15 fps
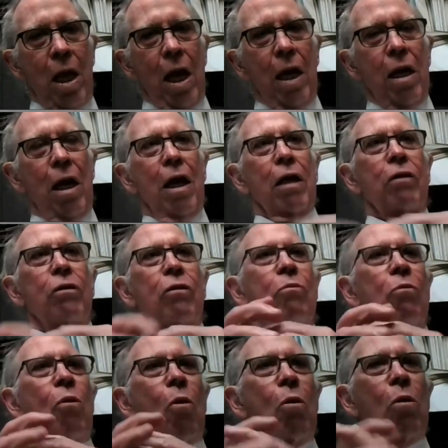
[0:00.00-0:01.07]
And I think the
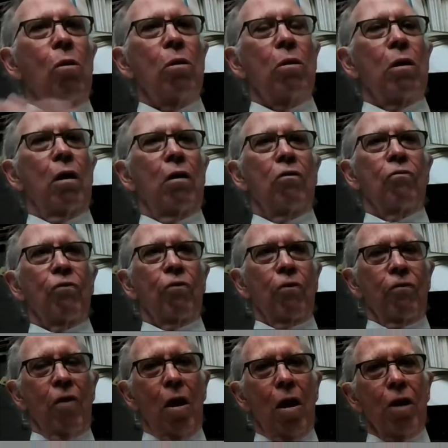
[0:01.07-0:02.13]
role of
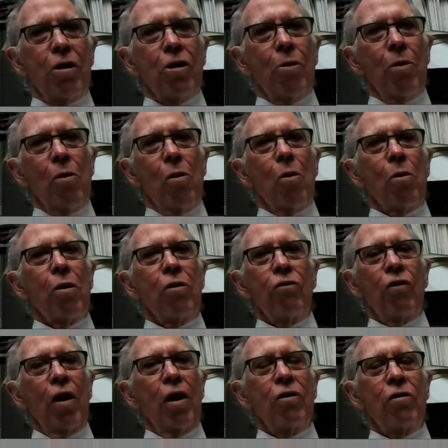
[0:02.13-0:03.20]
the voluntary
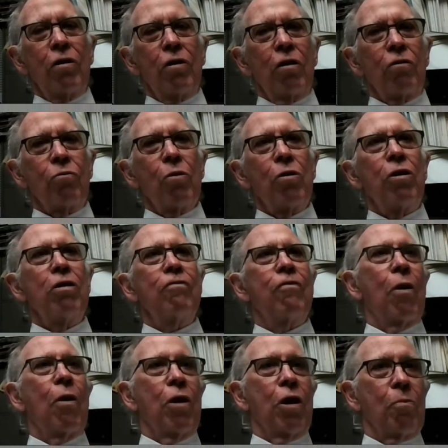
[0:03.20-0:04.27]
organization is really
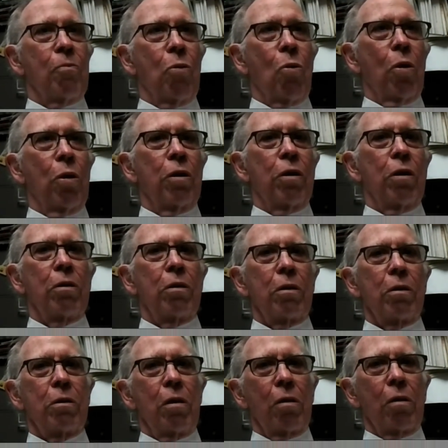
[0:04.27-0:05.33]
very important,
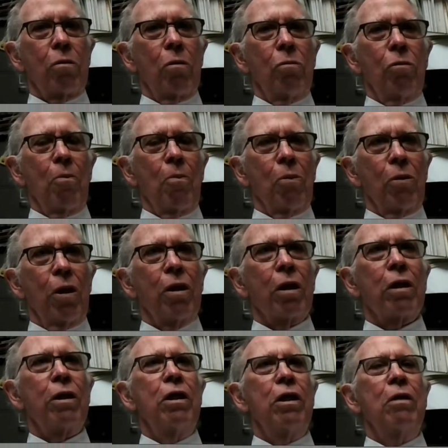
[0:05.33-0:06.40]
not only
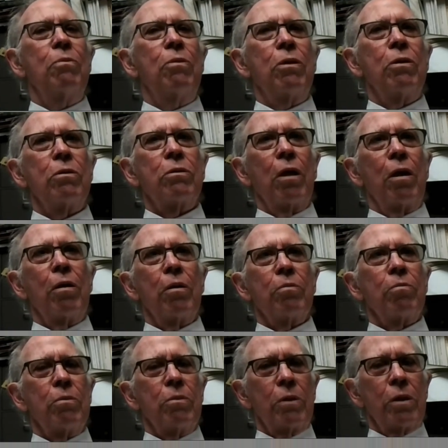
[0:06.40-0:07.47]
politically, but
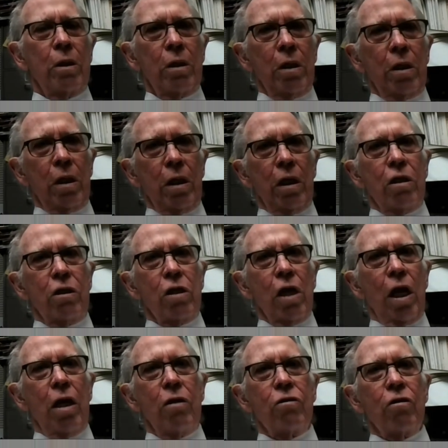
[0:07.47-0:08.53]

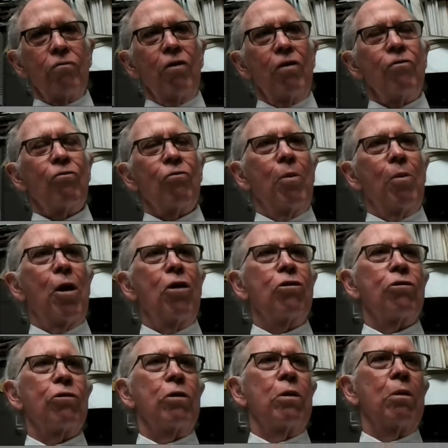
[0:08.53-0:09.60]
exchange of
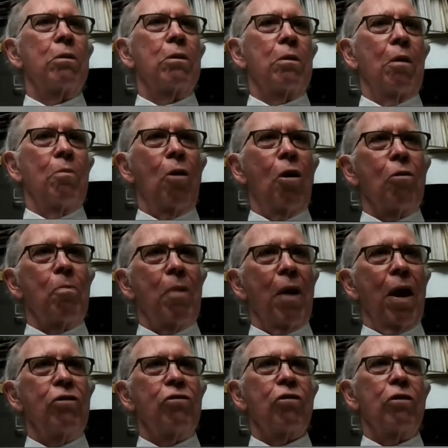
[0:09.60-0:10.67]
information among
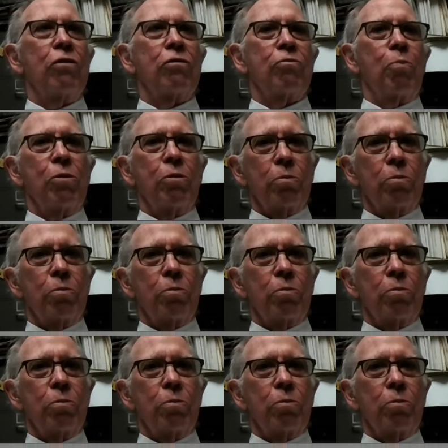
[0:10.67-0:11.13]
patients,